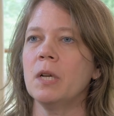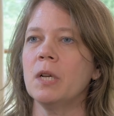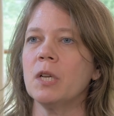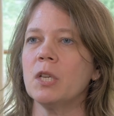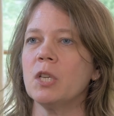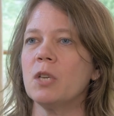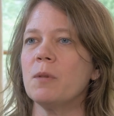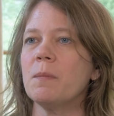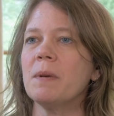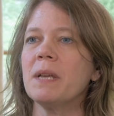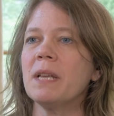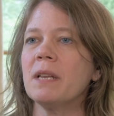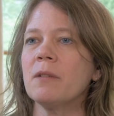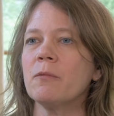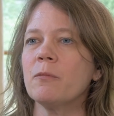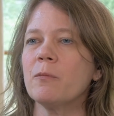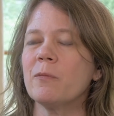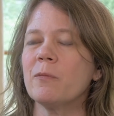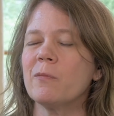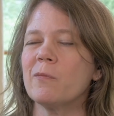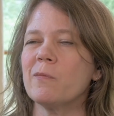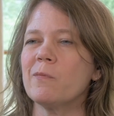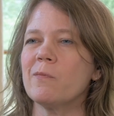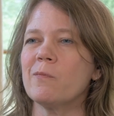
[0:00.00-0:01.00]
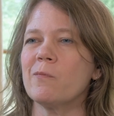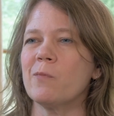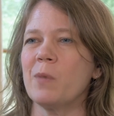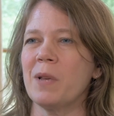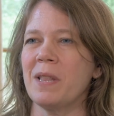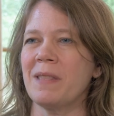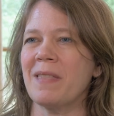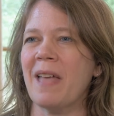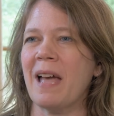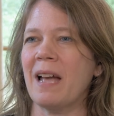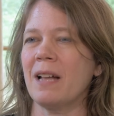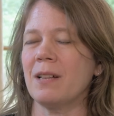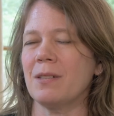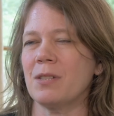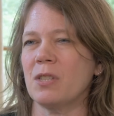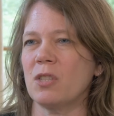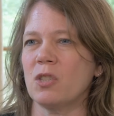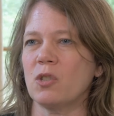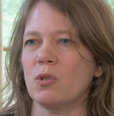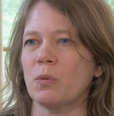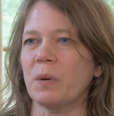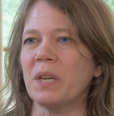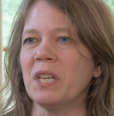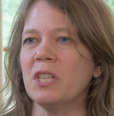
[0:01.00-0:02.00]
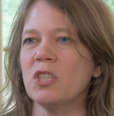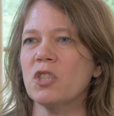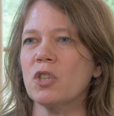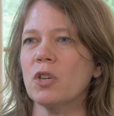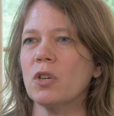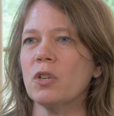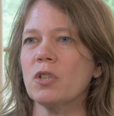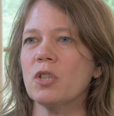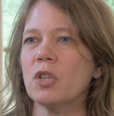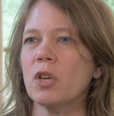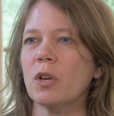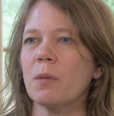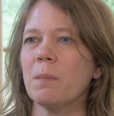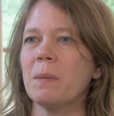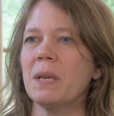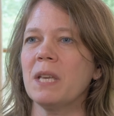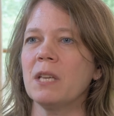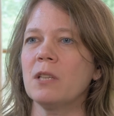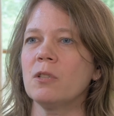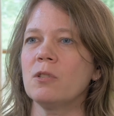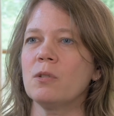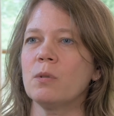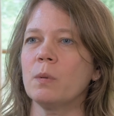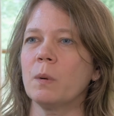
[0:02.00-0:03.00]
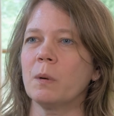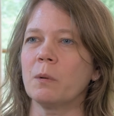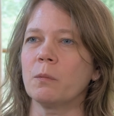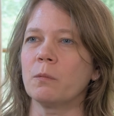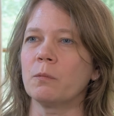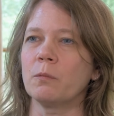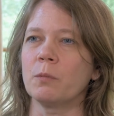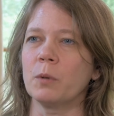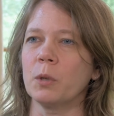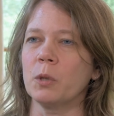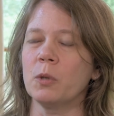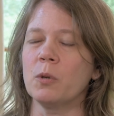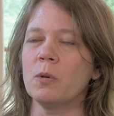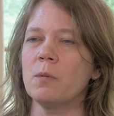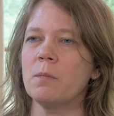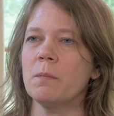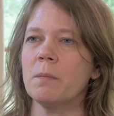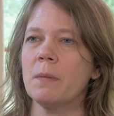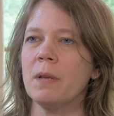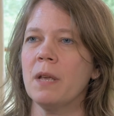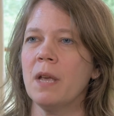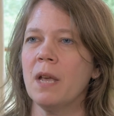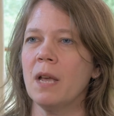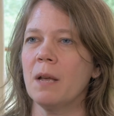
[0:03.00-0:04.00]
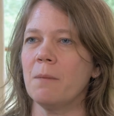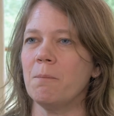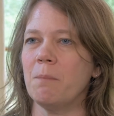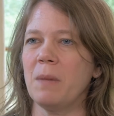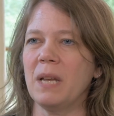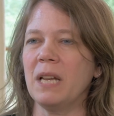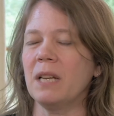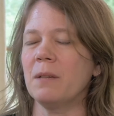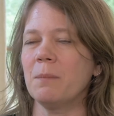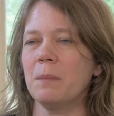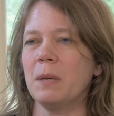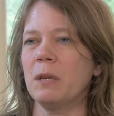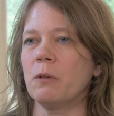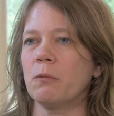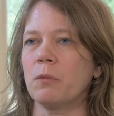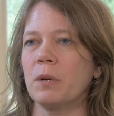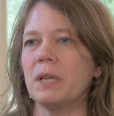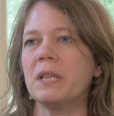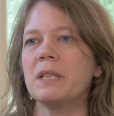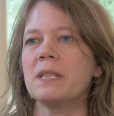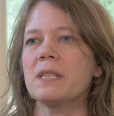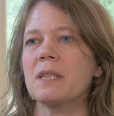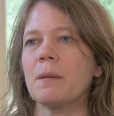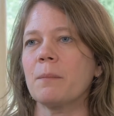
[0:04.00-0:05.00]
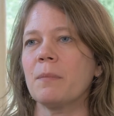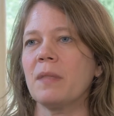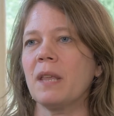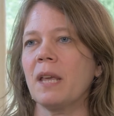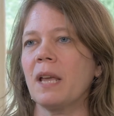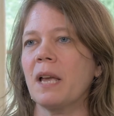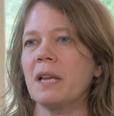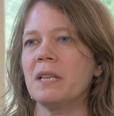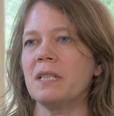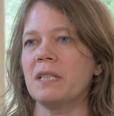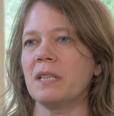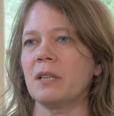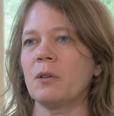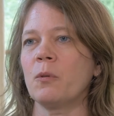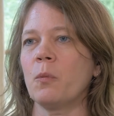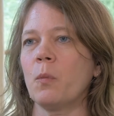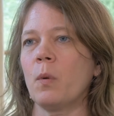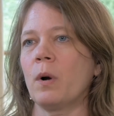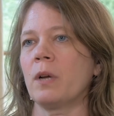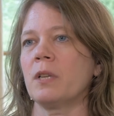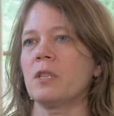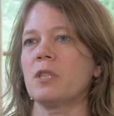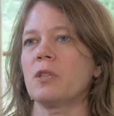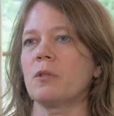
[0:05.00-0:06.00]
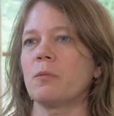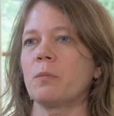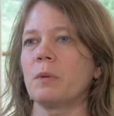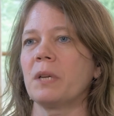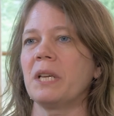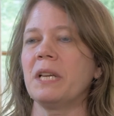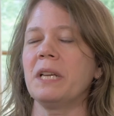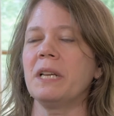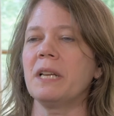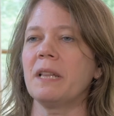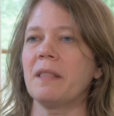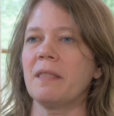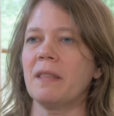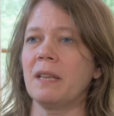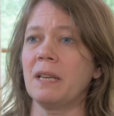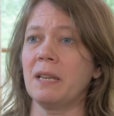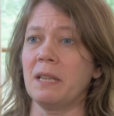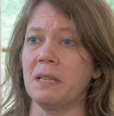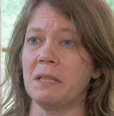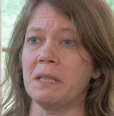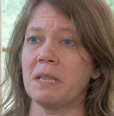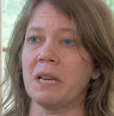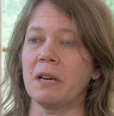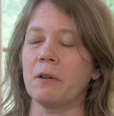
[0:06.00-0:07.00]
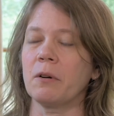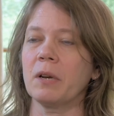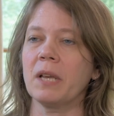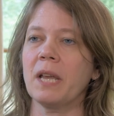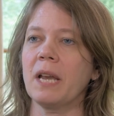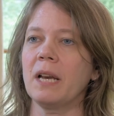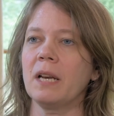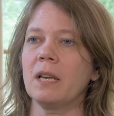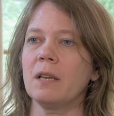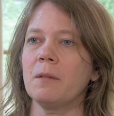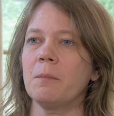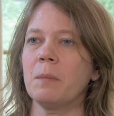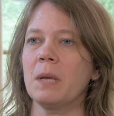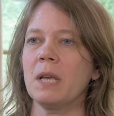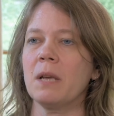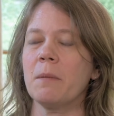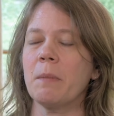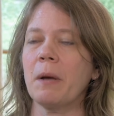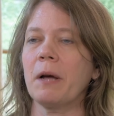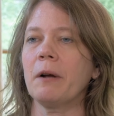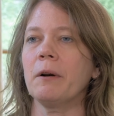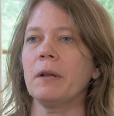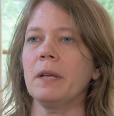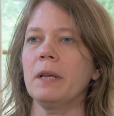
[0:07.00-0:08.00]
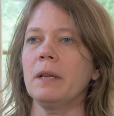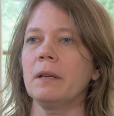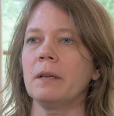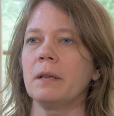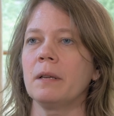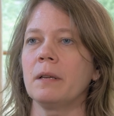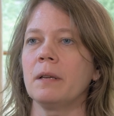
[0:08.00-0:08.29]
you mean when that stranger took me into a room, made me read something I didn't want to read, and then interrogated me about it?